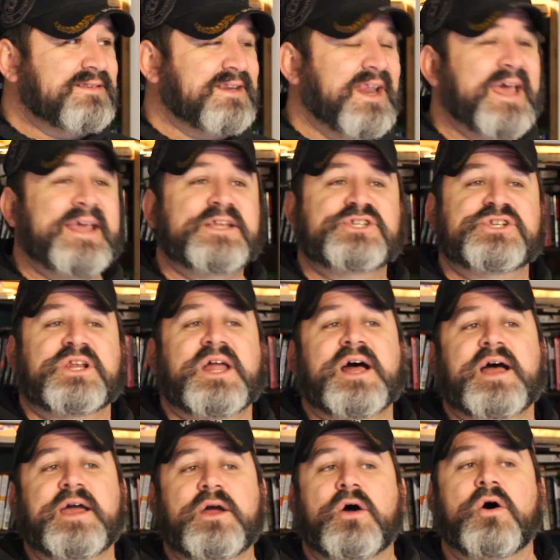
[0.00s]
late
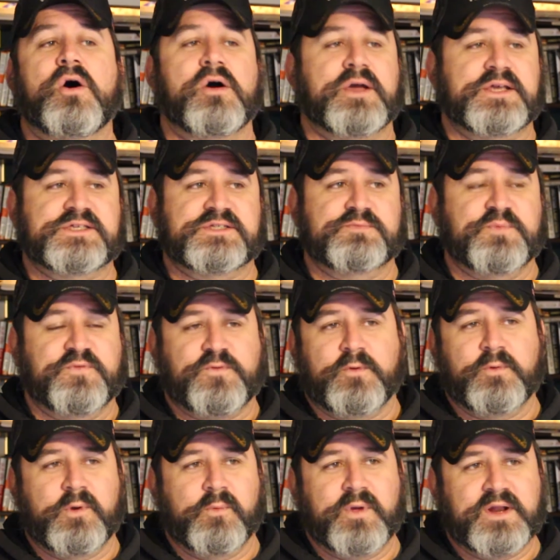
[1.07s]
July, August,
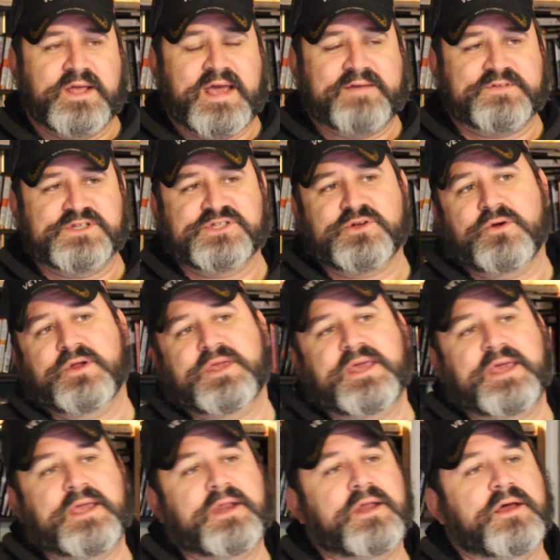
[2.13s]
before we really have to start
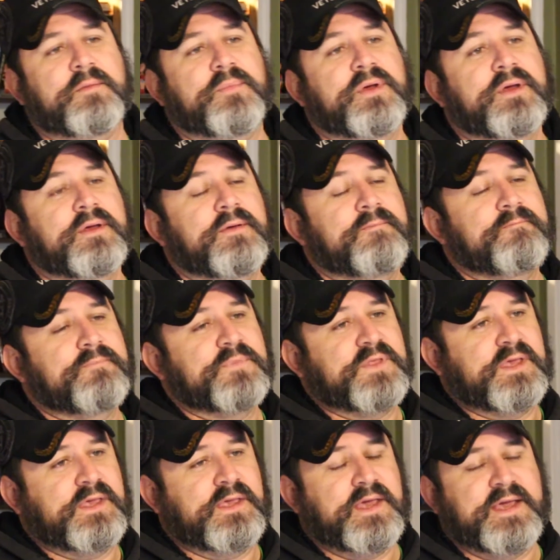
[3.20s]
kicking up
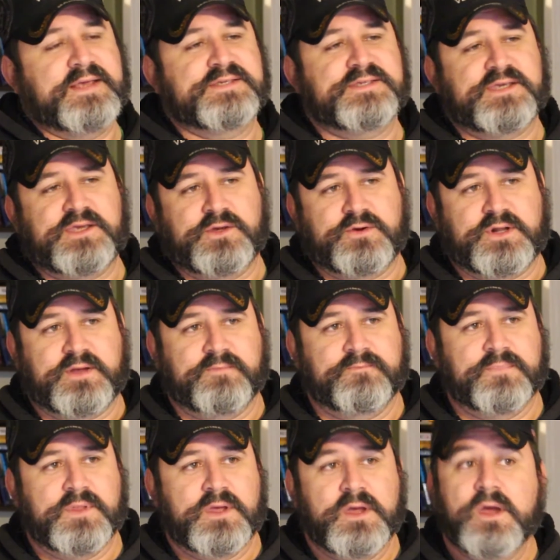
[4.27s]
the AC unit.
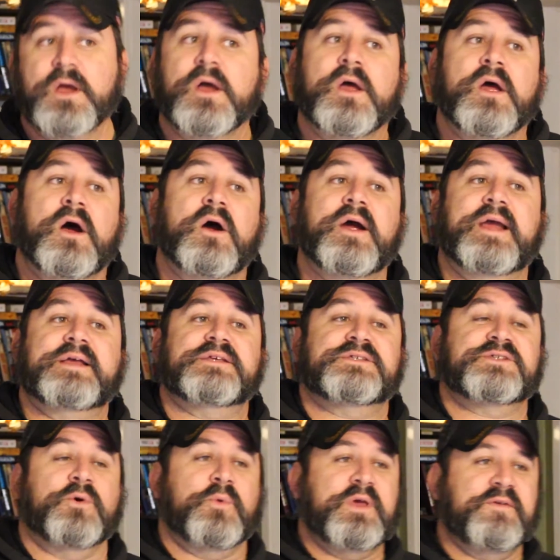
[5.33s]
All right,
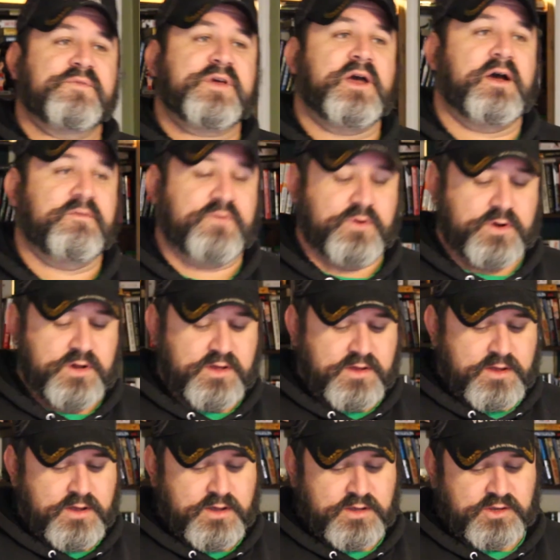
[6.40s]
so we've covered
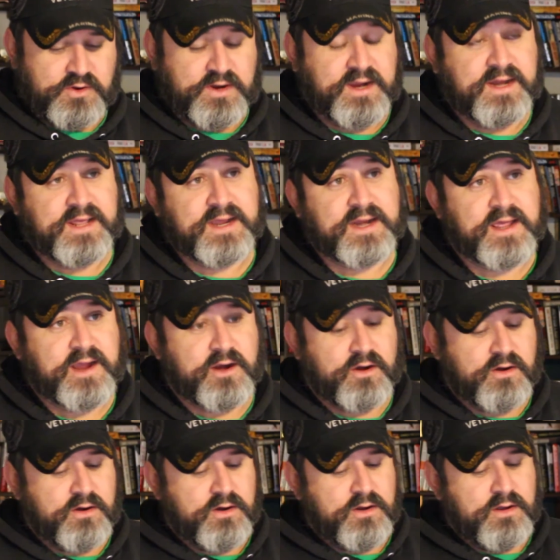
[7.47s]
your heating and
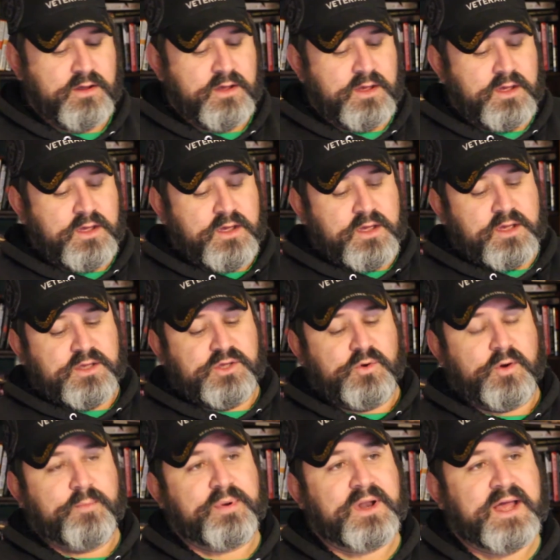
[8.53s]
air,
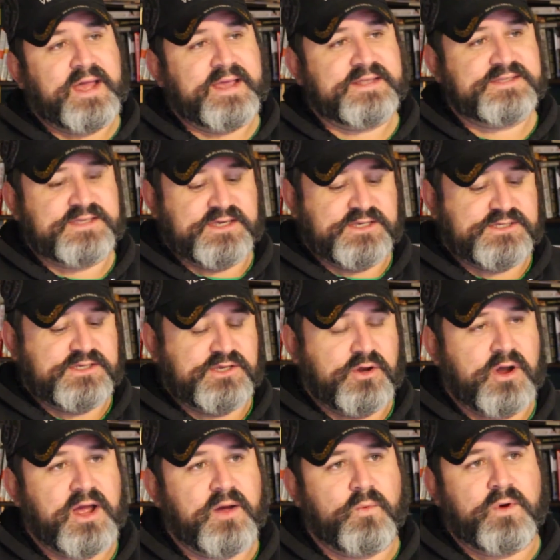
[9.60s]
your appliances, your
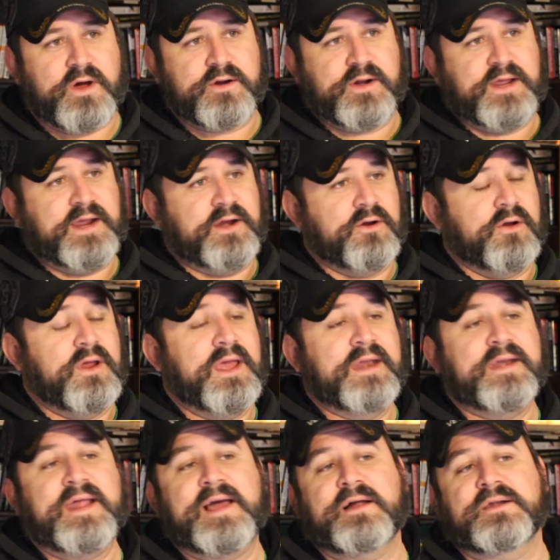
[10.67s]
hot water heater,
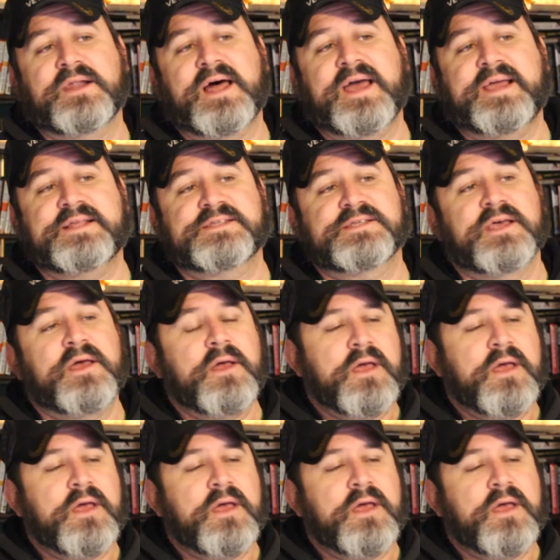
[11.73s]
and now lights.